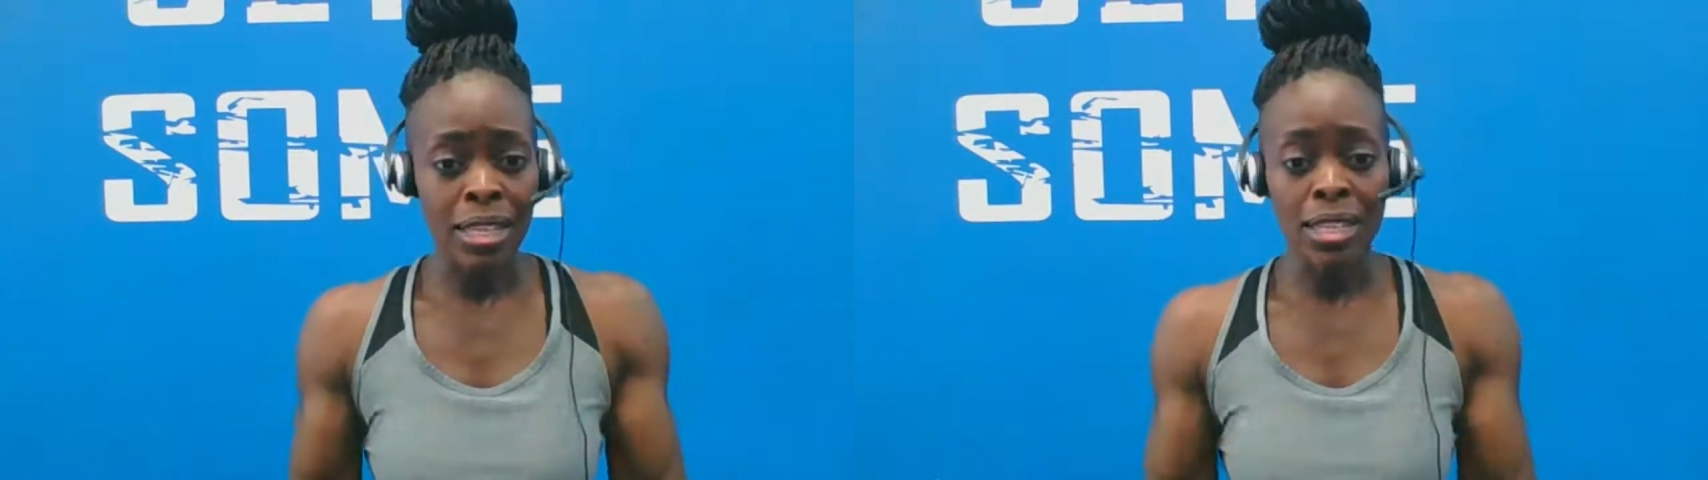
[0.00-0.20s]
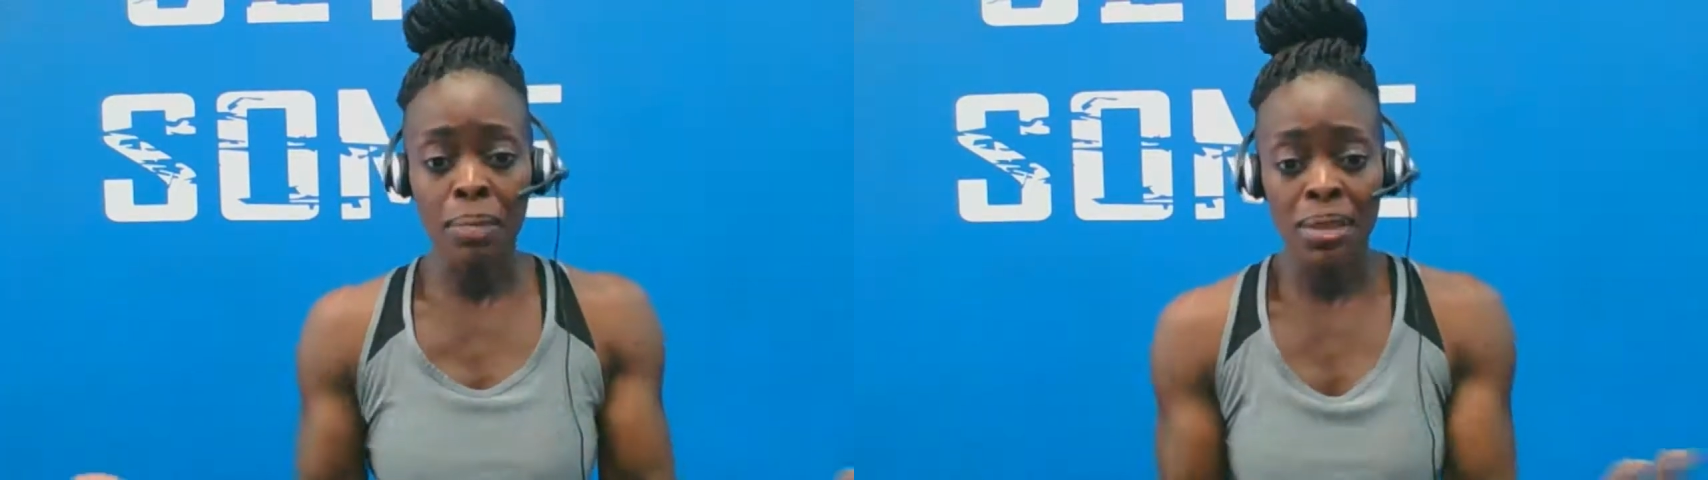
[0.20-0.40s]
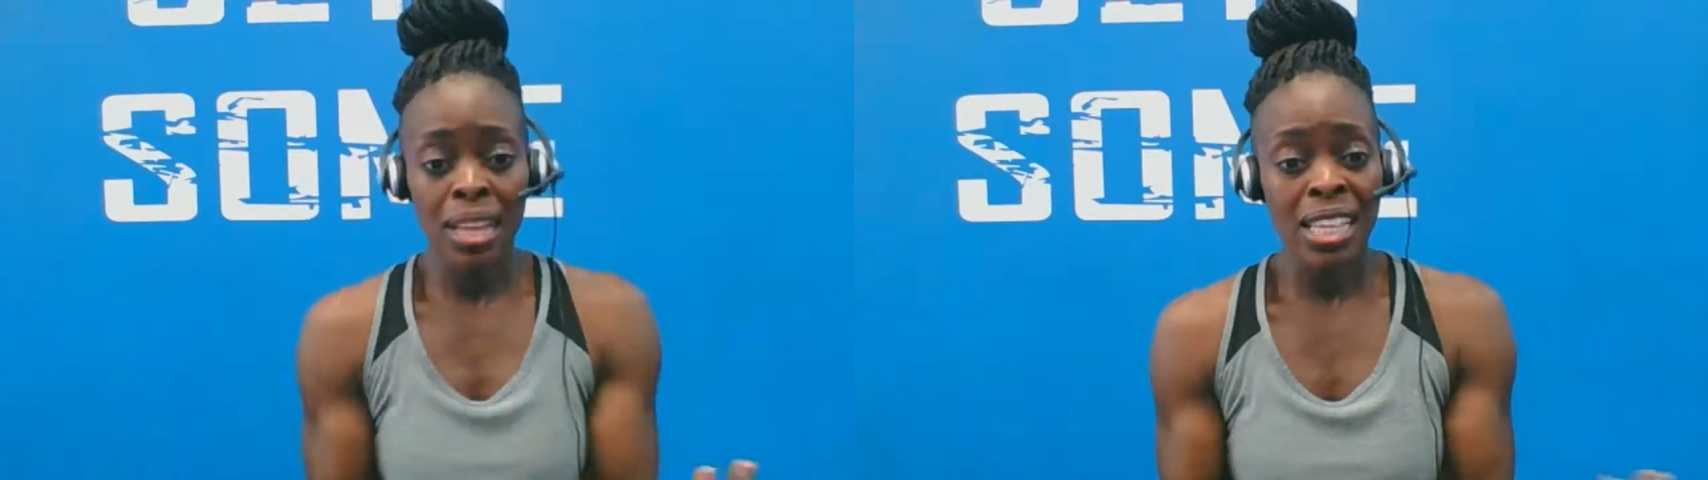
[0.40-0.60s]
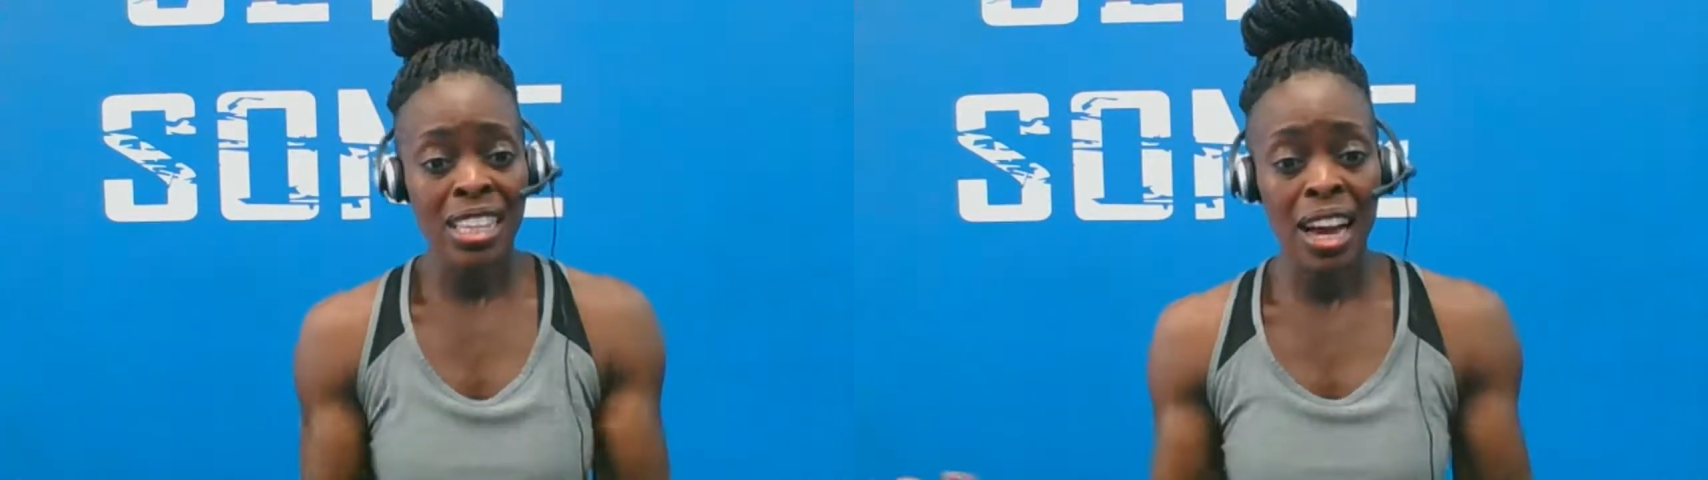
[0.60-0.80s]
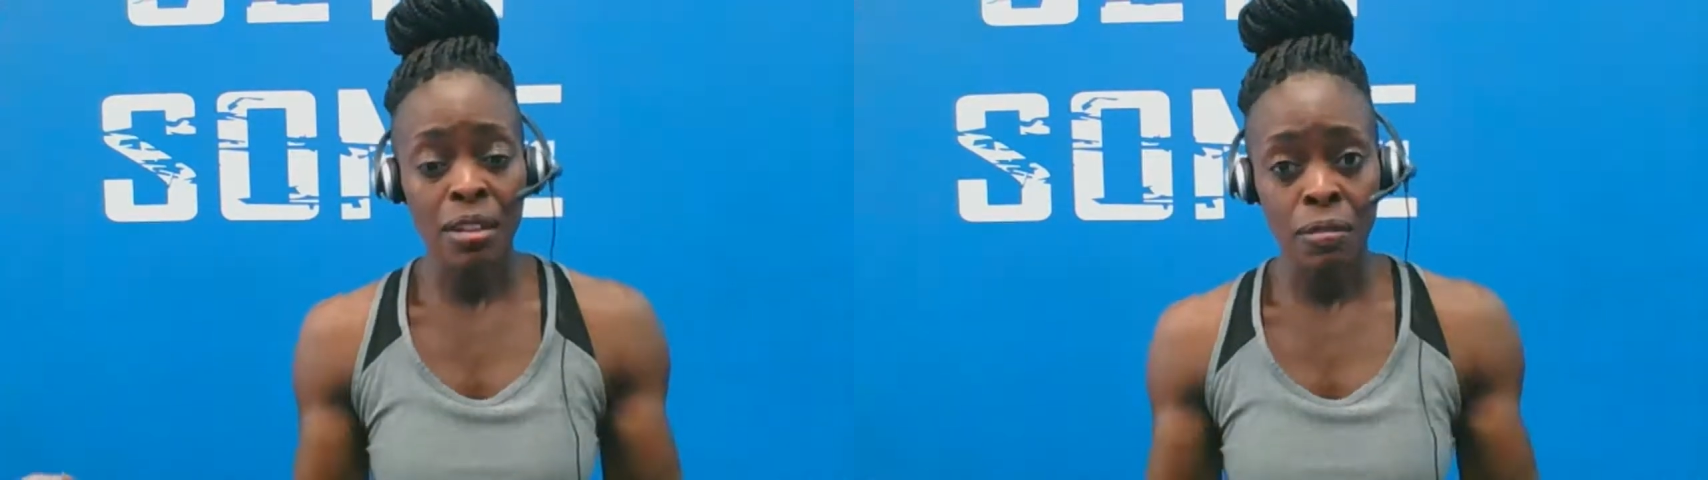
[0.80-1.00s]
something that's
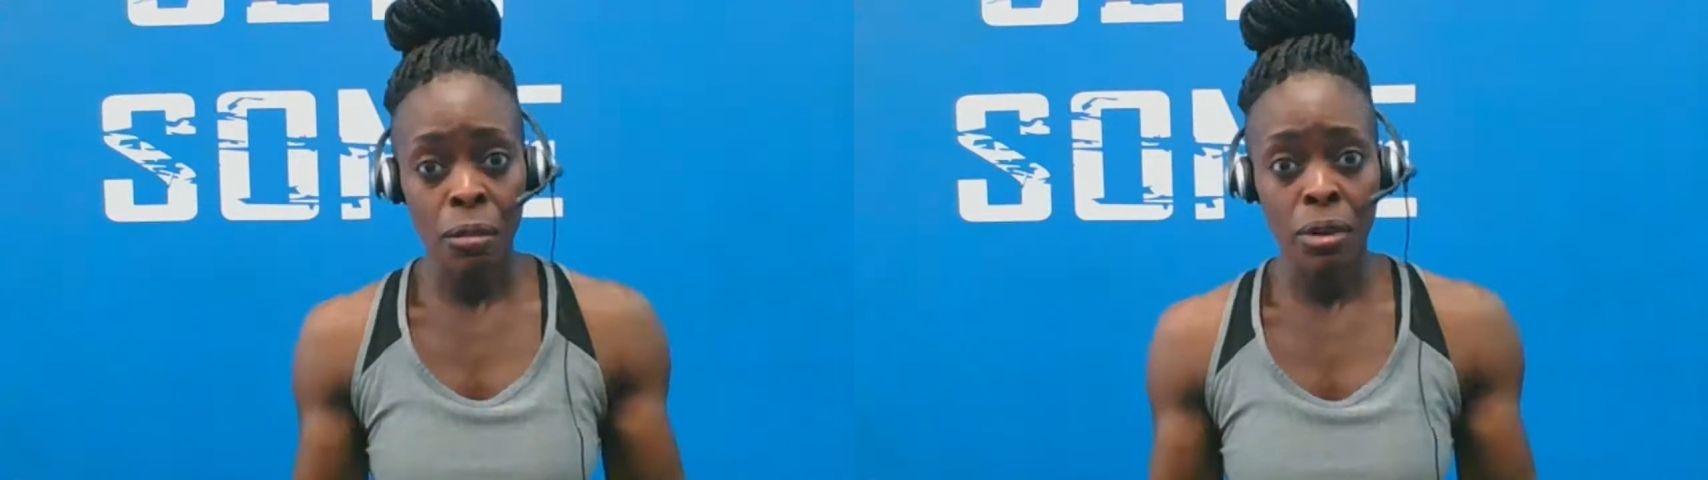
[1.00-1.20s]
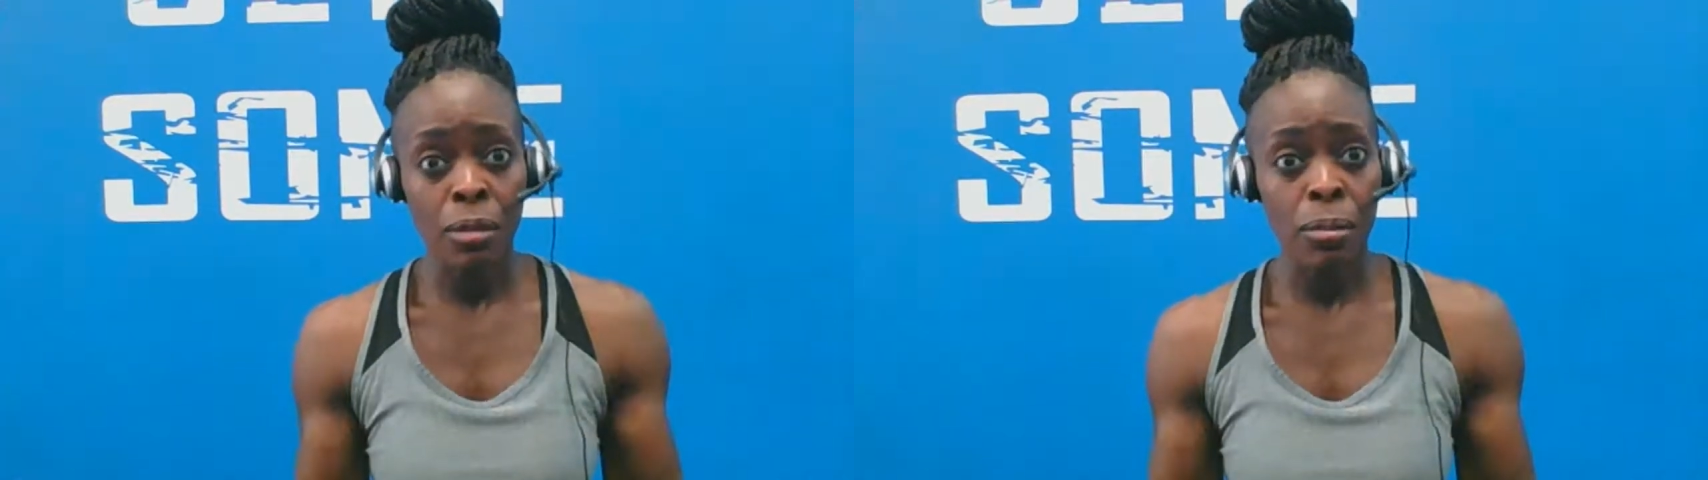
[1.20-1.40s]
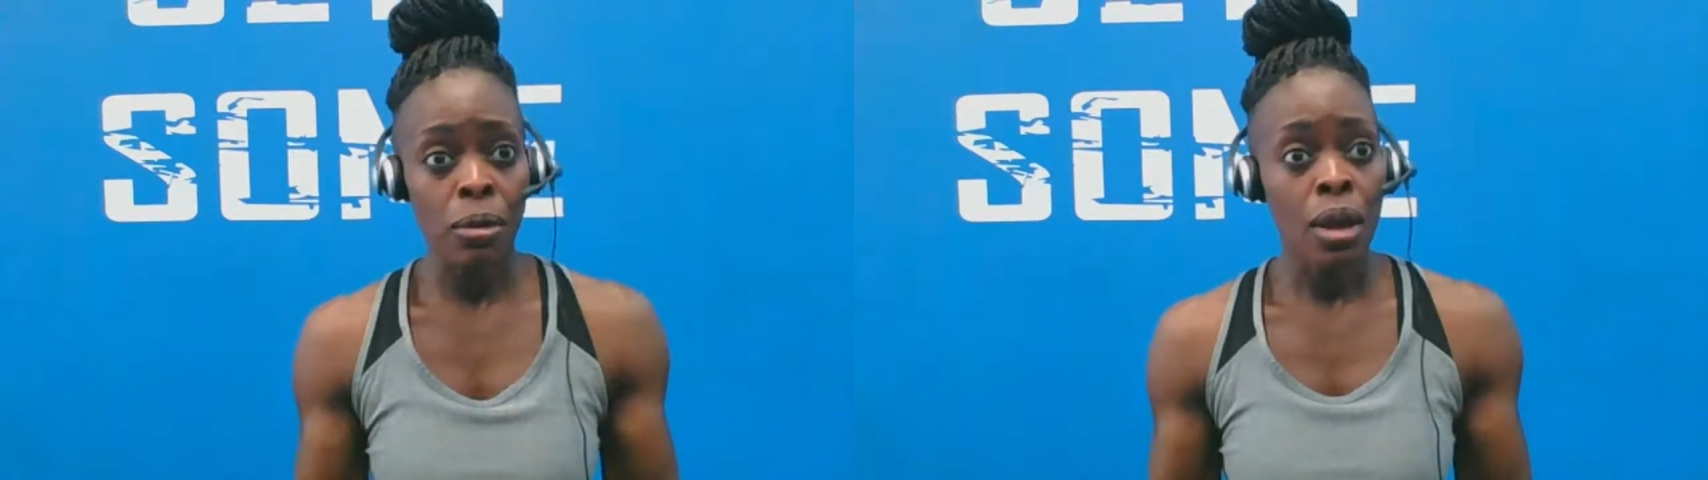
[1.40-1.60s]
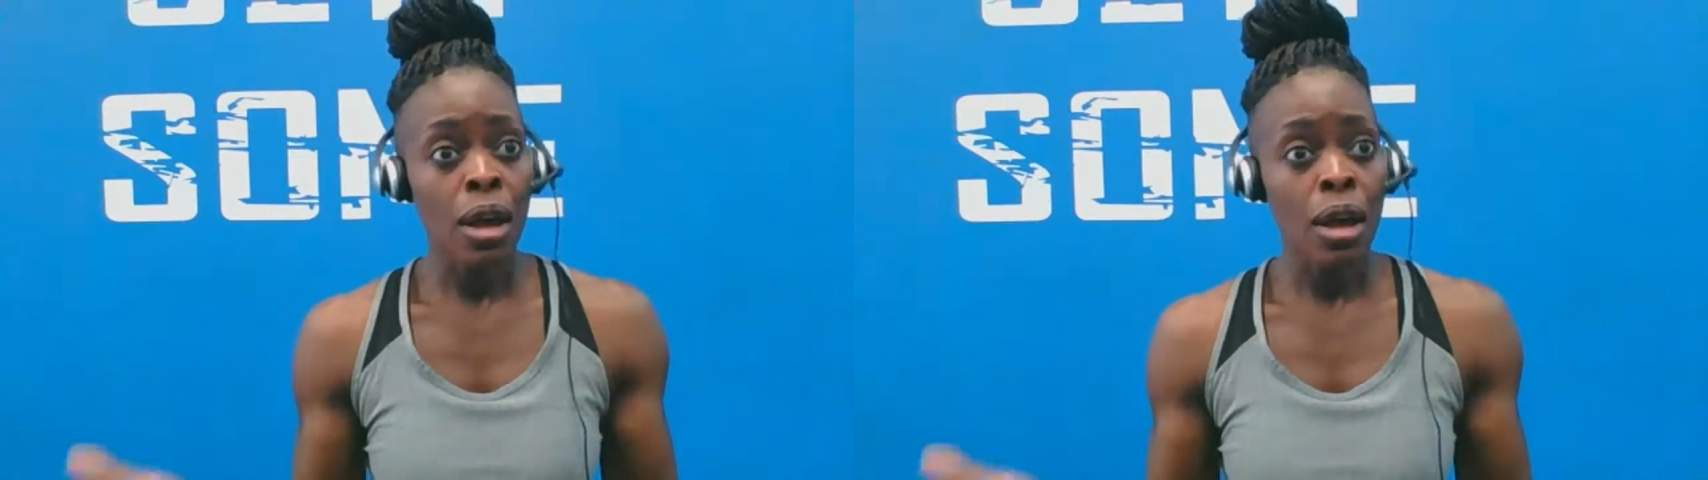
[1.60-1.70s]
unavoidable.